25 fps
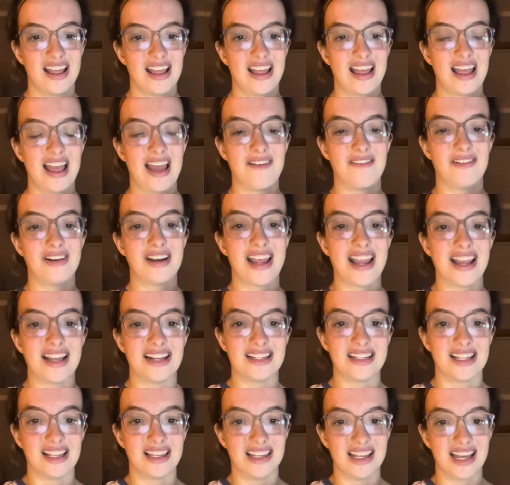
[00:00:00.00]
Every day
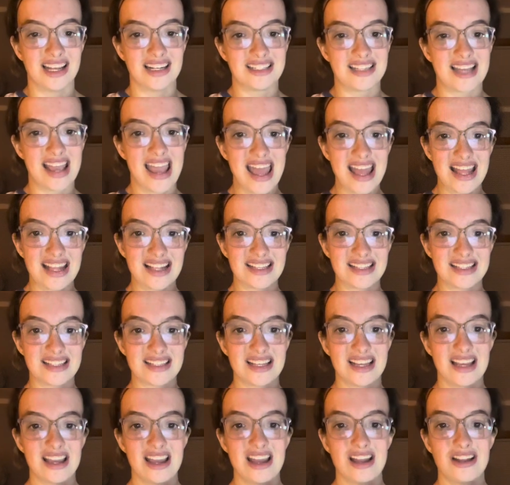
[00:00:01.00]
until Lent ends,
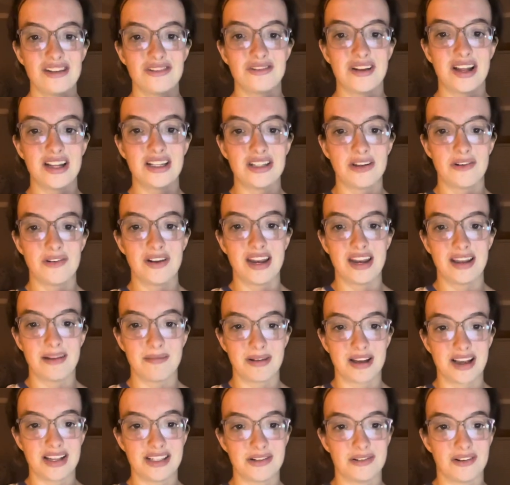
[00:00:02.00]
try donating
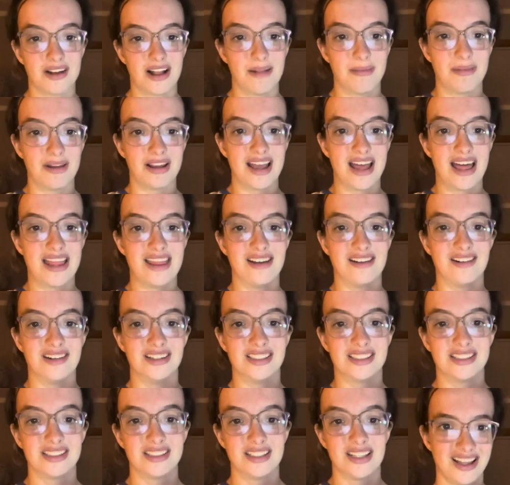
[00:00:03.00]
because you're helping
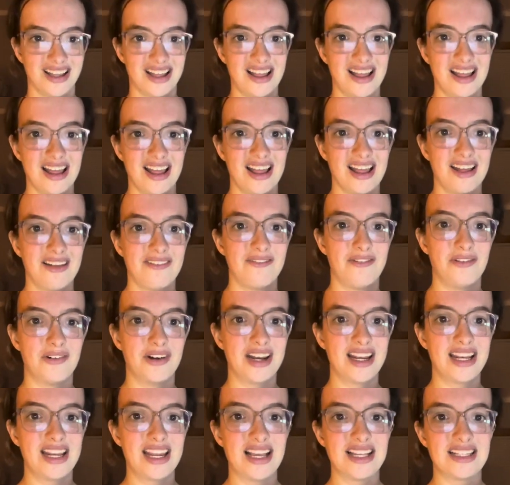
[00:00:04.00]
others. 40
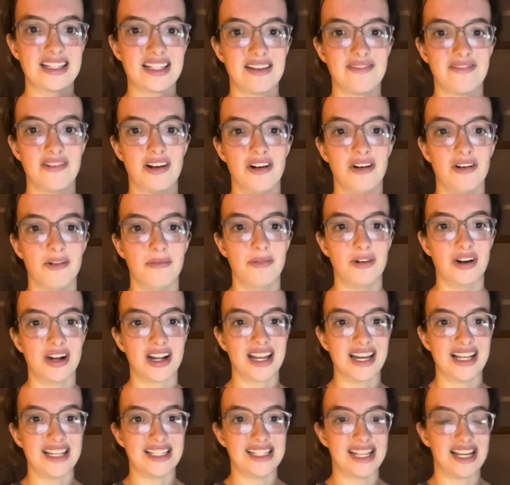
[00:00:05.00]
Days of Home
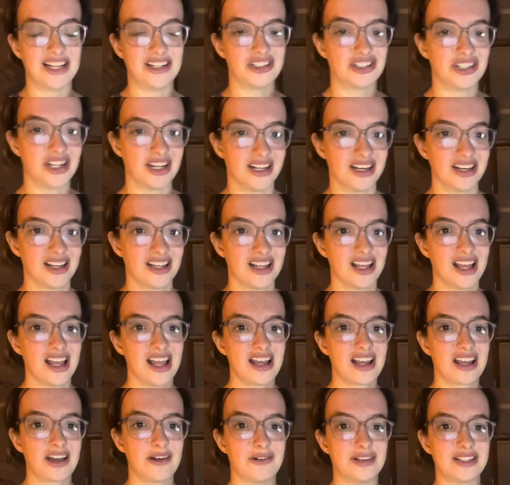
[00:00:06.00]
Organization
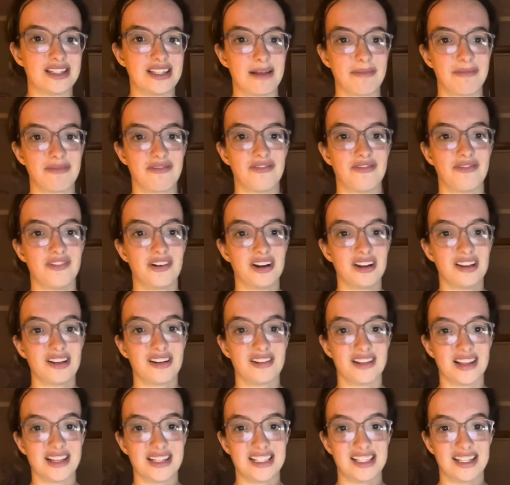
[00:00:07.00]
go a step further
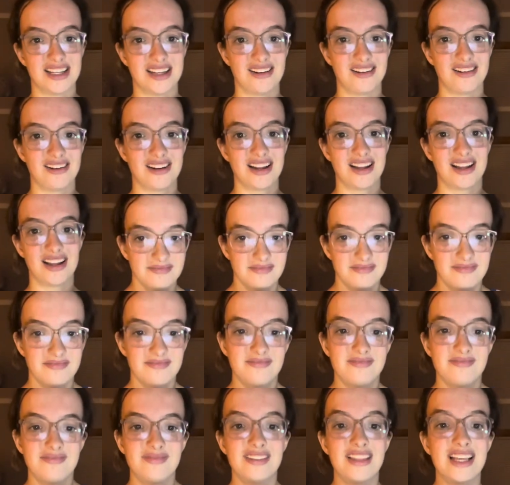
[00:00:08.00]
this year.
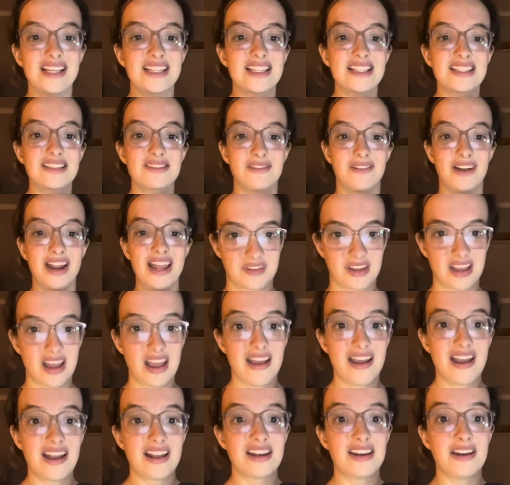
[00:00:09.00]
This is great.
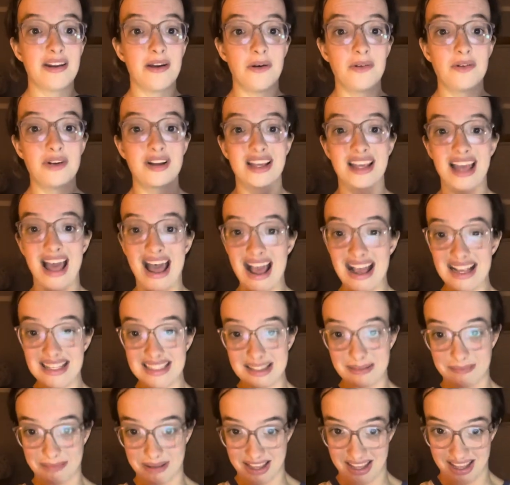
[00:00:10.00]
No
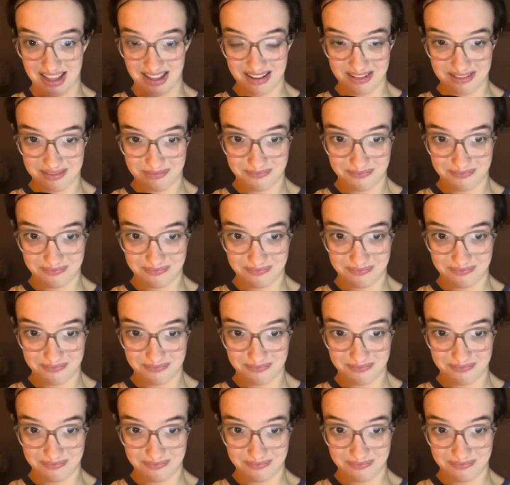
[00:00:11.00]
gossiping.